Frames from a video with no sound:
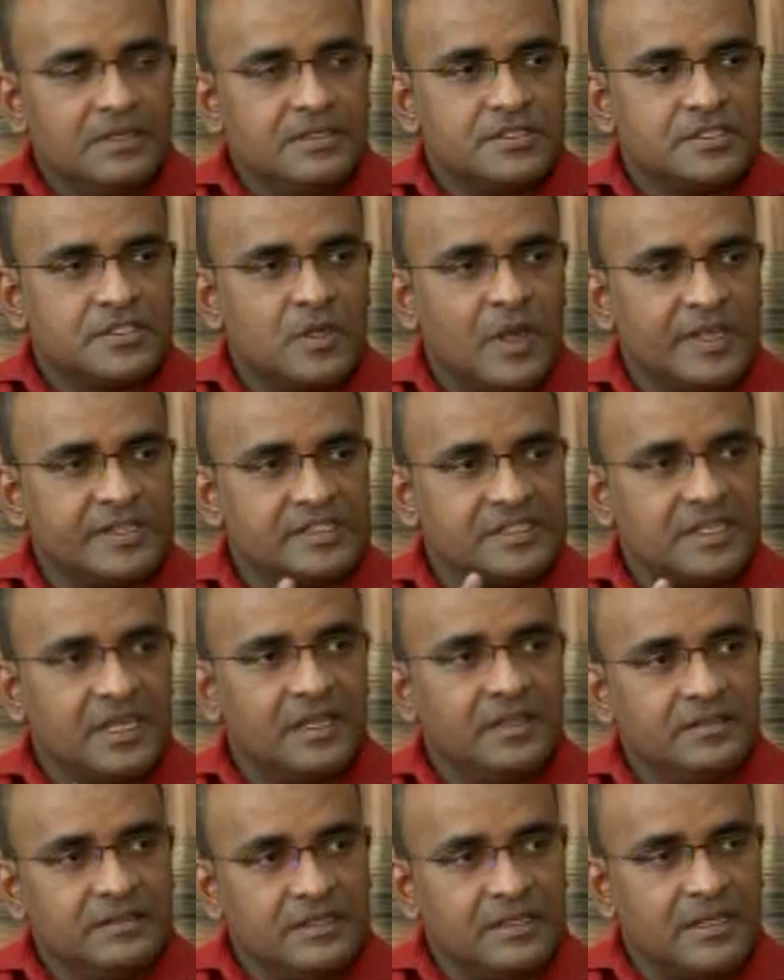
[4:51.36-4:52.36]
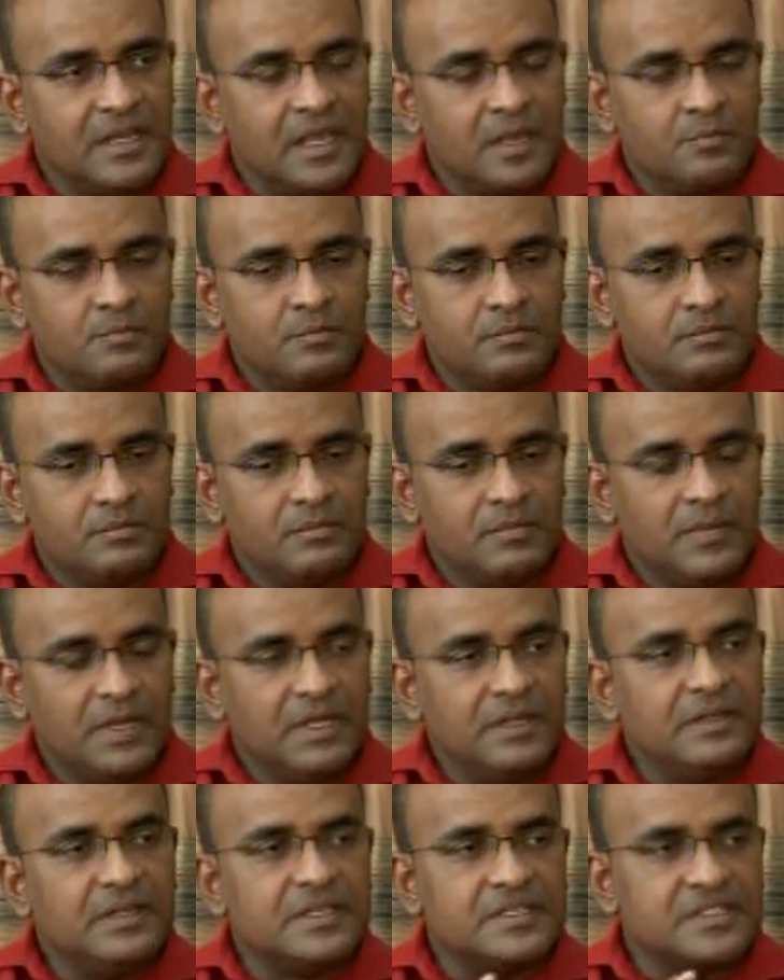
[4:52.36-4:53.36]
So I said to them,
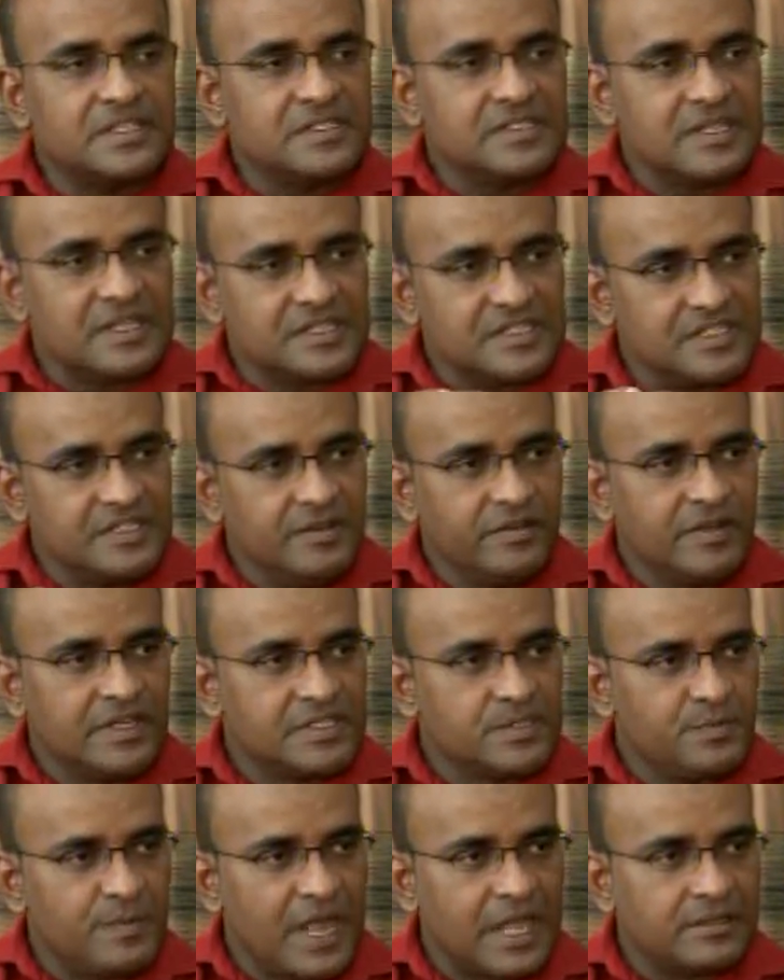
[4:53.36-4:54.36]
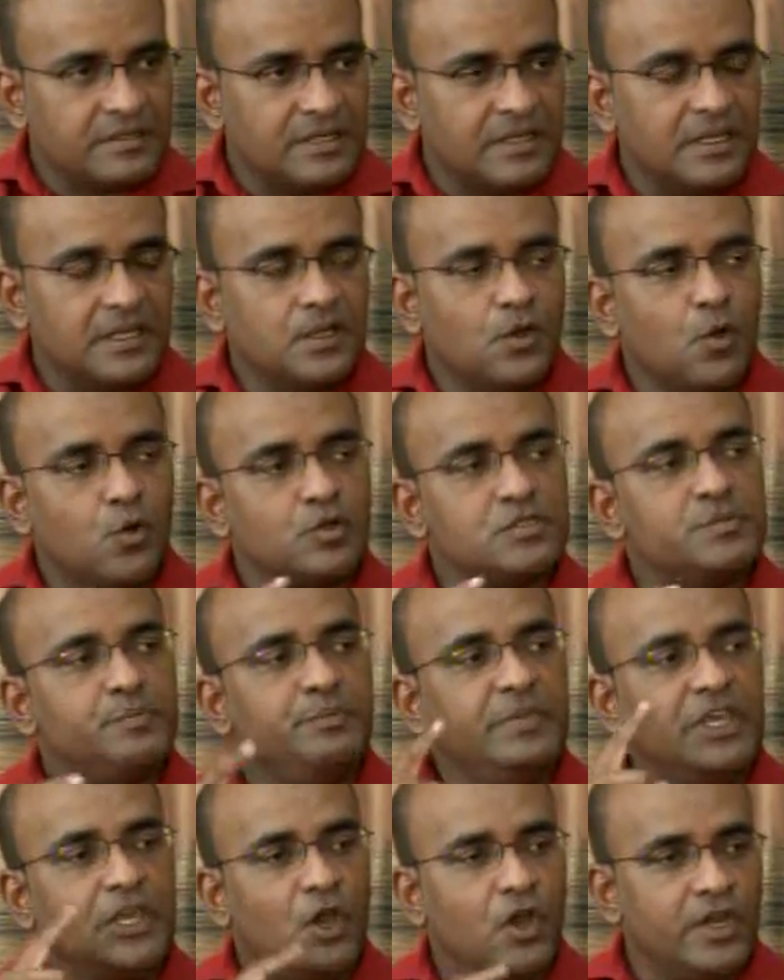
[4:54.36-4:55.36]
this is a serious matter. It goes
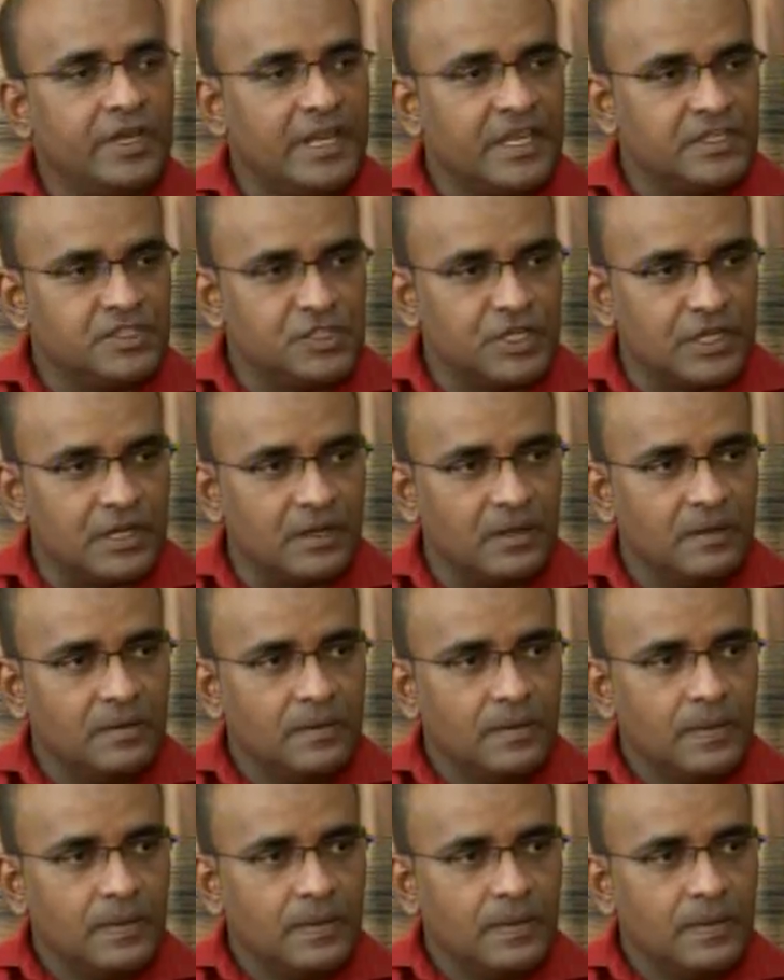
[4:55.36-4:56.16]
beyond Edgehill.